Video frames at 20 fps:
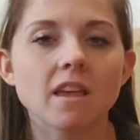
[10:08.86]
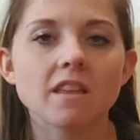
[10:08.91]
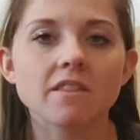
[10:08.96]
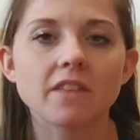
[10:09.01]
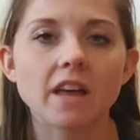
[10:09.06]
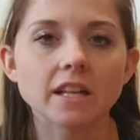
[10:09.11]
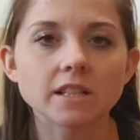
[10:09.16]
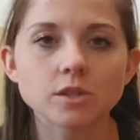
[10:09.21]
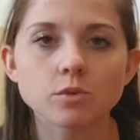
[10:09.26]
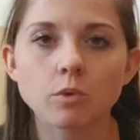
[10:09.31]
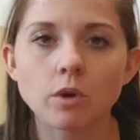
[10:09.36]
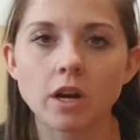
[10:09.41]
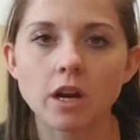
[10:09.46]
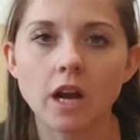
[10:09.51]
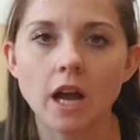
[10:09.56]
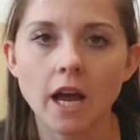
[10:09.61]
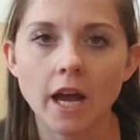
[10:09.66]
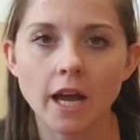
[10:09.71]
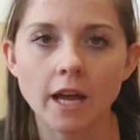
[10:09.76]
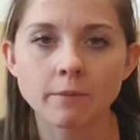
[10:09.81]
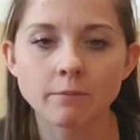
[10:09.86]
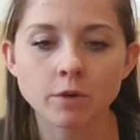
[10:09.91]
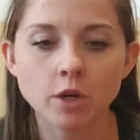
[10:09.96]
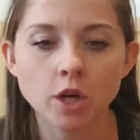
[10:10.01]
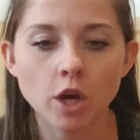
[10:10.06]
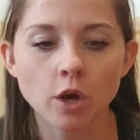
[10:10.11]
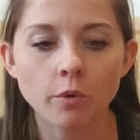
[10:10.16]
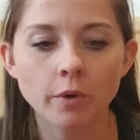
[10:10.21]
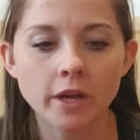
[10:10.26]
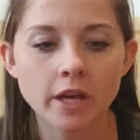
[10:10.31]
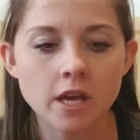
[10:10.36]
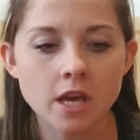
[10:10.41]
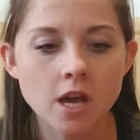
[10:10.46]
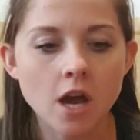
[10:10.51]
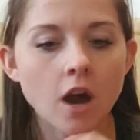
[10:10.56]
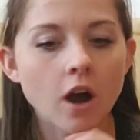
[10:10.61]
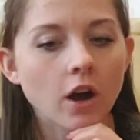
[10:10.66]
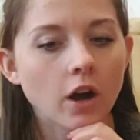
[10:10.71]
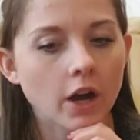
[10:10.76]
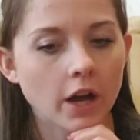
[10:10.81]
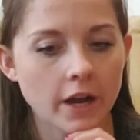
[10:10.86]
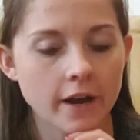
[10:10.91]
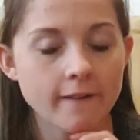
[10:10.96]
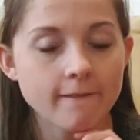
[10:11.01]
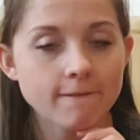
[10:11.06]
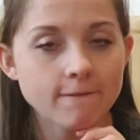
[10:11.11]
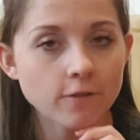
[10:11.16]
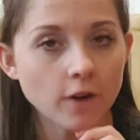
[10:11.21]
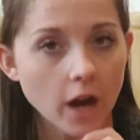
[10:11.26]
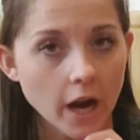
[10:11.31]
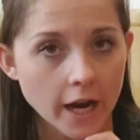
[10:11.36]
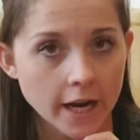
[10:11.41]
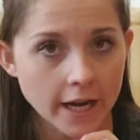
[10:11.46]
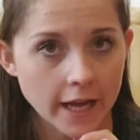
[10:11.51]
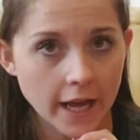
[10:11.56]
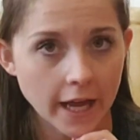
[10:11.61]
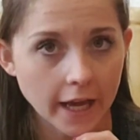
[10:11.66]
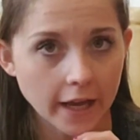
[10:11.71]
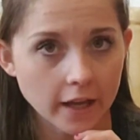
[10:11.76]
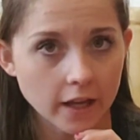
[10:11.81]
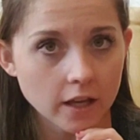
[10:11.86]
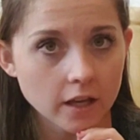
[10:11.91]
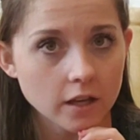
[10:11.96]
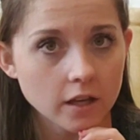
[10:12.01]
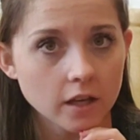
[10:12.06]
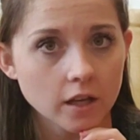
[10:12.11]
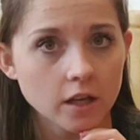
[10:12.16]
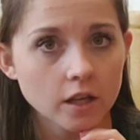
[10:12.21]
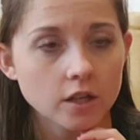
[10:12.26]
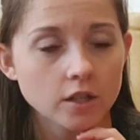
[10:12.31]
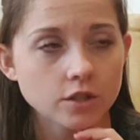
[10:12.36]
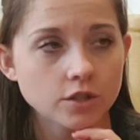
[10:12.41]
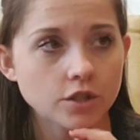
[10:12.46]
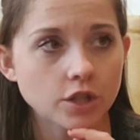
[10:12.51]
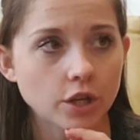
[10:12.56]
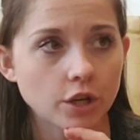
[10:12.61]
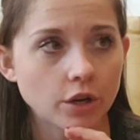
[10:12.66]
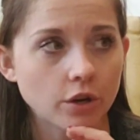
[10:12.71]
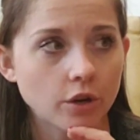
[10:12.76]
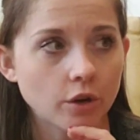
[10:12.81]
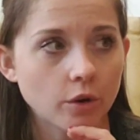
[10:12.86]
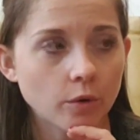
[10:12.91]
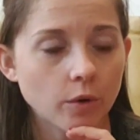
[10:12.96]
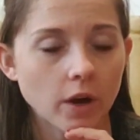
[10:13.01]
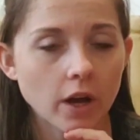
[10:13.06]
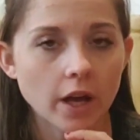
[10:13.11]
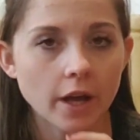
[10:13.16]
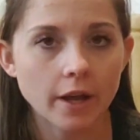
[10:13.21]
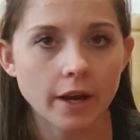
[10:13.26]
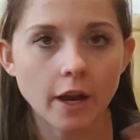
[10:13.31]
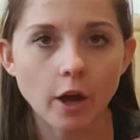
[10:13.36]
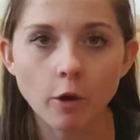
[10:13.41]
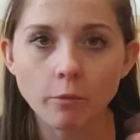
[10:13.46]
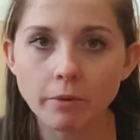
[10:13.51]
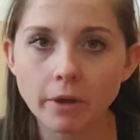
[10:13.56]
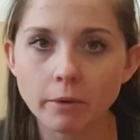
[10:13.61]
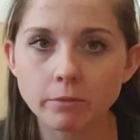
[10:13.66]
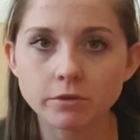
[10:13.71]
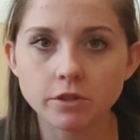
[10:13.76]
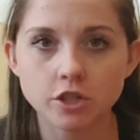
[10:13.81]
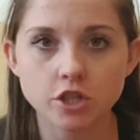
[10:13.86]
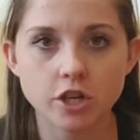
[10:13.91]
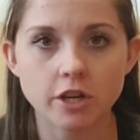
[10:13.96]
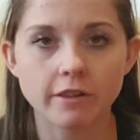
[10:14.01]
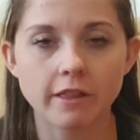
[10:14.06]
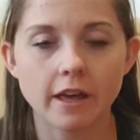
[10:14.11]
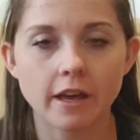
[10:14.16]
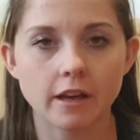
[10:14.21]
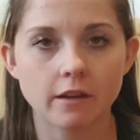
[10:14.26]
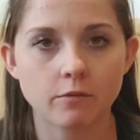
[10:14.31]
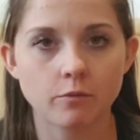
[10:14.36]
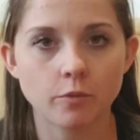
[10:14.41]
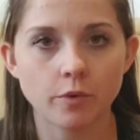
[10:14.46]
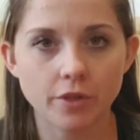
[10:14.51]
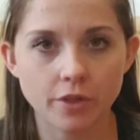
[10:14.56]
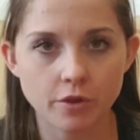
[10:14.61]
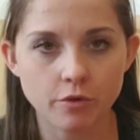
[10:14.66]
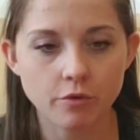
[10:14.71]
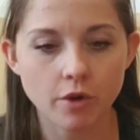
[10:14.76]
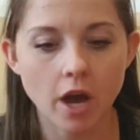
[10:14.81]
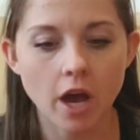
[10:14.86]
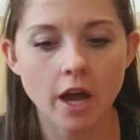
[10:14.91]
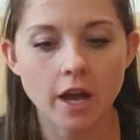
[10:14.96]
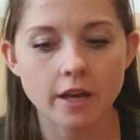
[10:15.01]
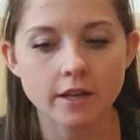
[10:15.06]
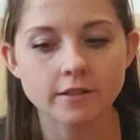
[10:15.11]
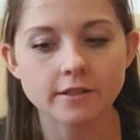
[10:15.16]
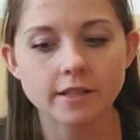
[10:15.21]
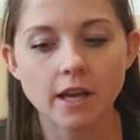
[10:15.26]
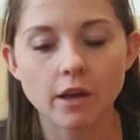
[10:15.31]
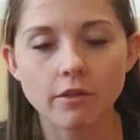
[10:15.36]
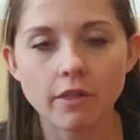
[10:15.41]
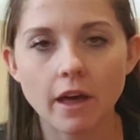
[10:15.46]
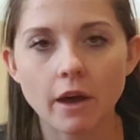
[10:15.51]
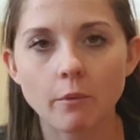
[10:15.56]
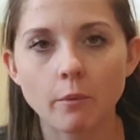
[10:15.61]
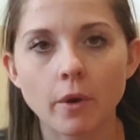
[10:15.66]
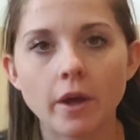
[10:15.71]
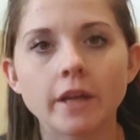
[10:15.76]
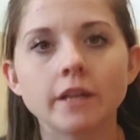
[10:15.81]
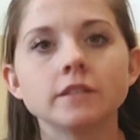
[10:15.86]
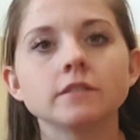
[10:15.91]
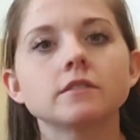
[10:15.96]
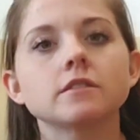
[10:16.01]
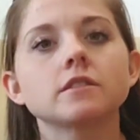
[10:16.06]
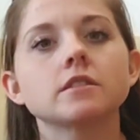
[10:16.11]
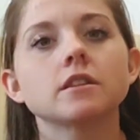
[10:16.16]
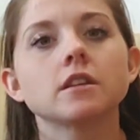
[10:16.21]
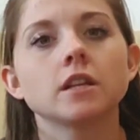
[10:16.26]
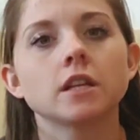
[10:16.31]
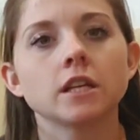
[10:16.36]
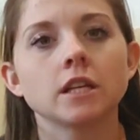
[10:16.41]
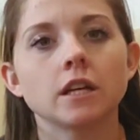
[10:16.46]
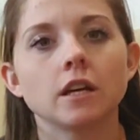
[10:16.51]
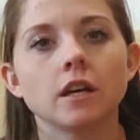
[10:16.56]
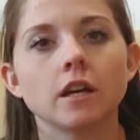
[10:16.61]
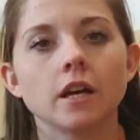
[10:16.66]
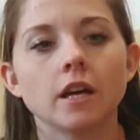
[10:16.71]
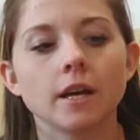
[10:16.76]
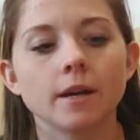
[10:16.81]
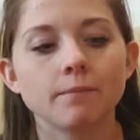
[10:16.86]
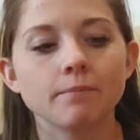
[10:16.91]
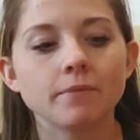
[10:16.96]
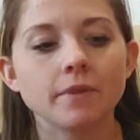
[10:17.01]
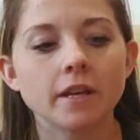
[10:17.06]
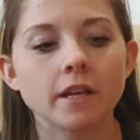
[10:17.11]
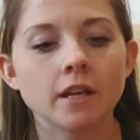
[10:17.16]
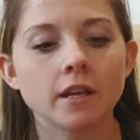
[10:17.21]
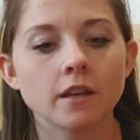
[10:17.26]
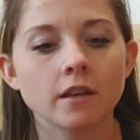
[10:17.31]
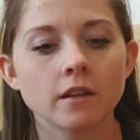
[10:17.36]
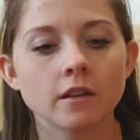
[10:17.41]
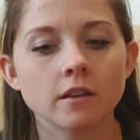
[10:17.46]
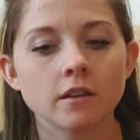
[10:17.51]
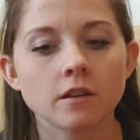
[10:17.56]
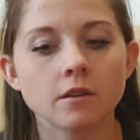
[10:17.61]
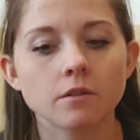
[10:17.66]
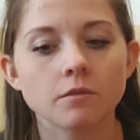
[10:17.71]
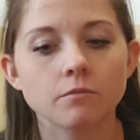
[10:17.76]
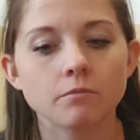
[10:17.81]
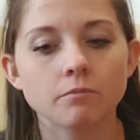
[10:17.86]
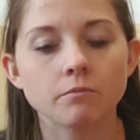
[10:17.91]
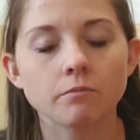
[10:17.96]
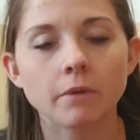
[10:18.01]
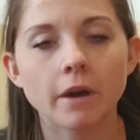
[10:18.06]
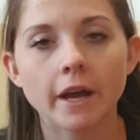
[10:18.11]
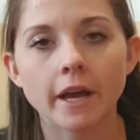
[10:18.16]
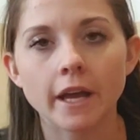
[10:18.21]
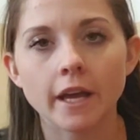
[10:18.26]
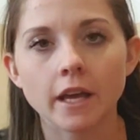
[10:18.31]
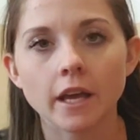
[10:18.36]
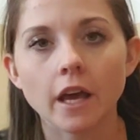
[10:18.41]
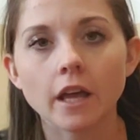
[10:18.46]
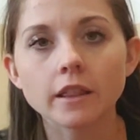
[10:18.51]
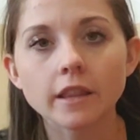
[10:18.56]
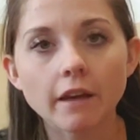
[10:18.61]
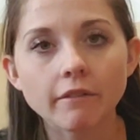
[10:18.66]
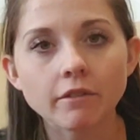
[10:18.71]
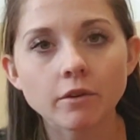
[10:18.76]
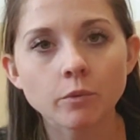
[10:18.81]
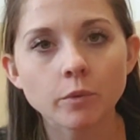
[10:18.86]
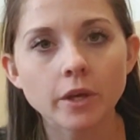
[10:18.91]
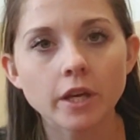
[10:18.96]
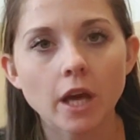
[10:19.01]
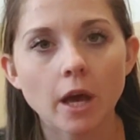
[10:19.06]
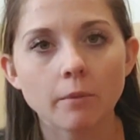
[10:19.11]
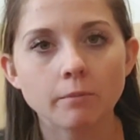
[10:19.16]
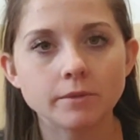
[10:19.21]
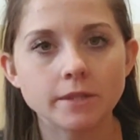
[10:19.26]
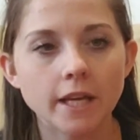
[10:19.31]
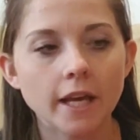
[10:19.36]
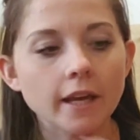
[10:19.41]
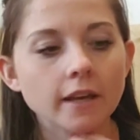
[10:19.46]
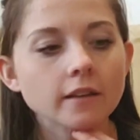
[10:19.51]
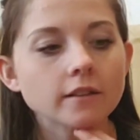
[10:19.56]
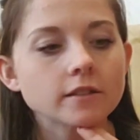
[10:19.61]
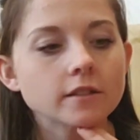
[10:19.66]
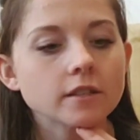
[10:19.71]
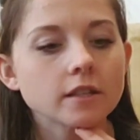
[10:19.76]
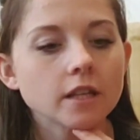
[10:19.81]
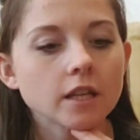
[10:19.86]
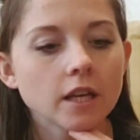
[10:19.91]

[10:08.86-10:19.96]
That's where I'm going on Friday. So, and I'll be able to share that with you guys, how that went in my 11-week update.